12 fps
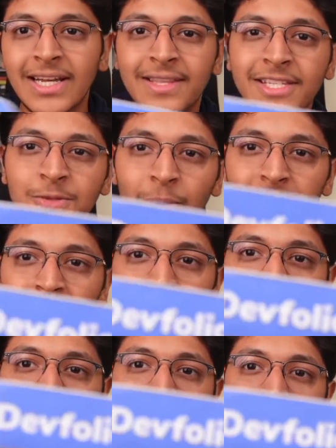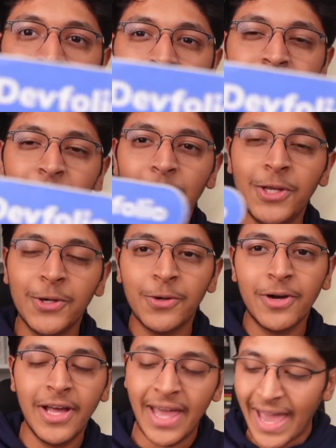This one is
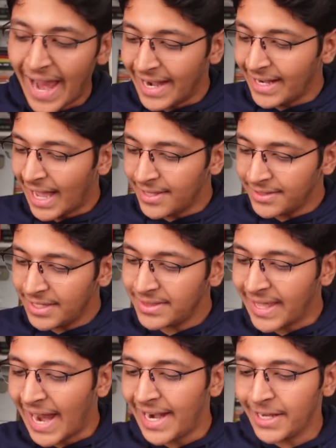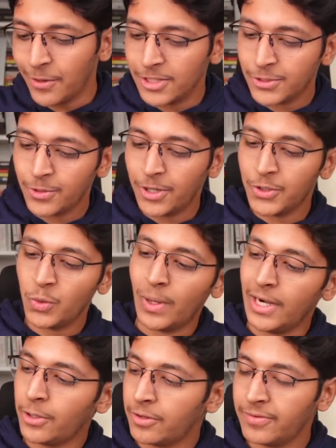Devfolio. And other than that, I also got to
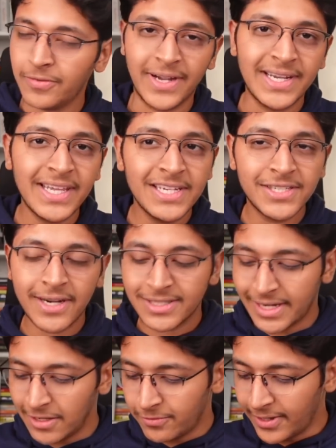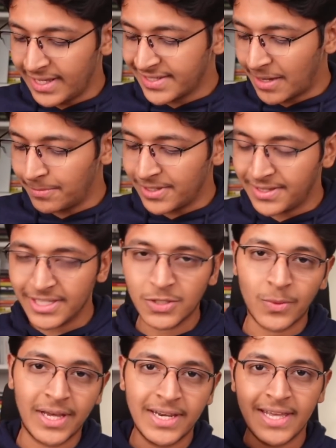win a lot of different t-shirts. Like for example,
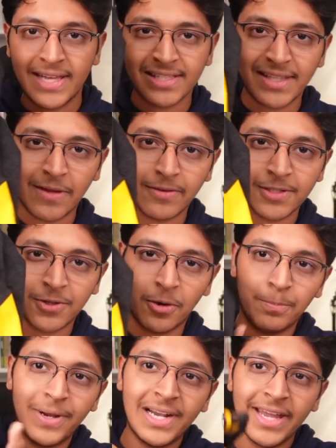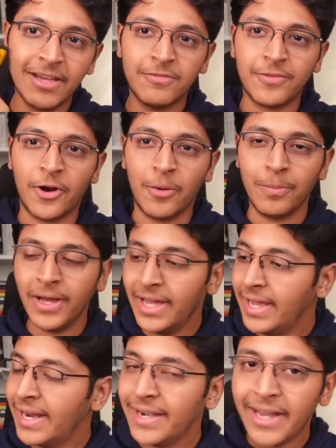this one is Never Stop Building from
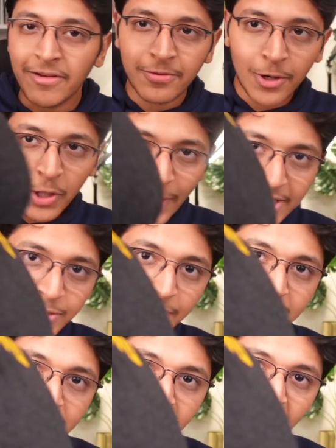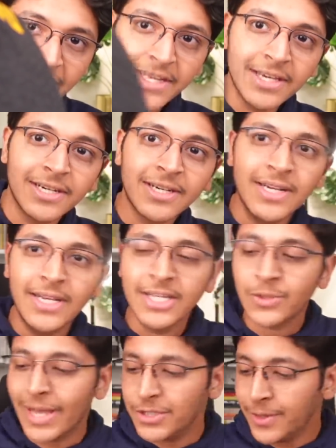Devfolio, as you can see right here.
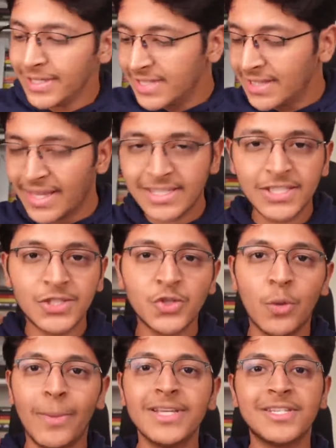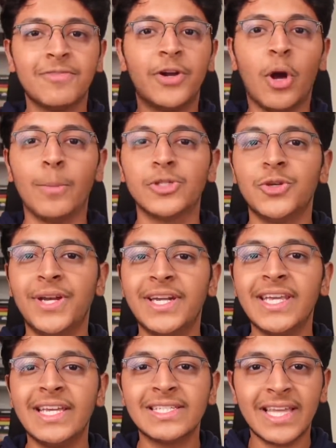So as you can see, there's so much different
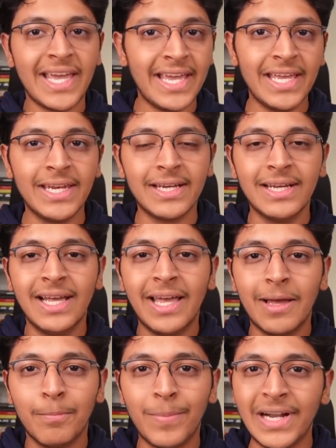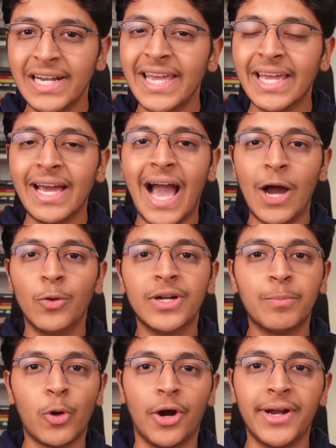opportunities in building
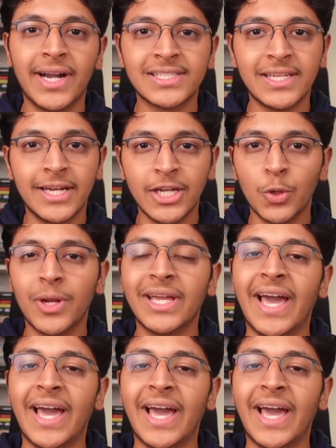out products during a